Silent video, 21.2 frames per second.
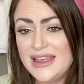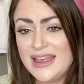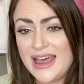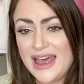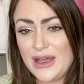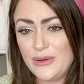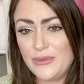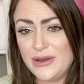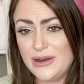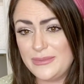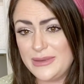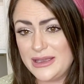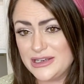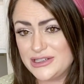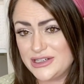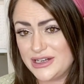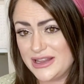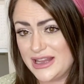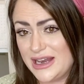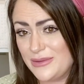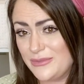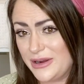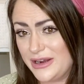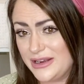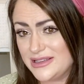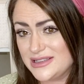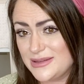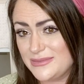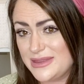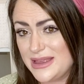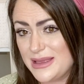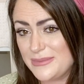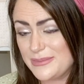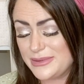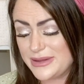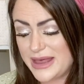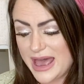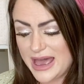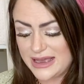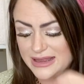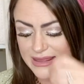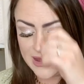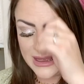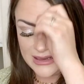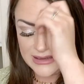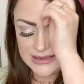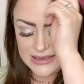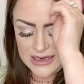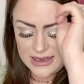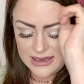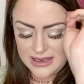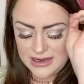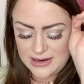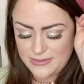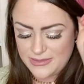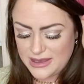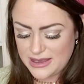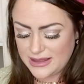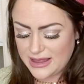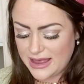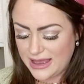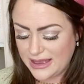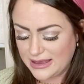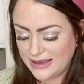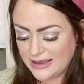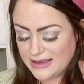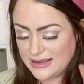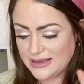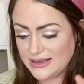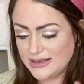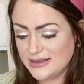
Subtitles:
I want to make sure that I'm wearing something black that's not going to be like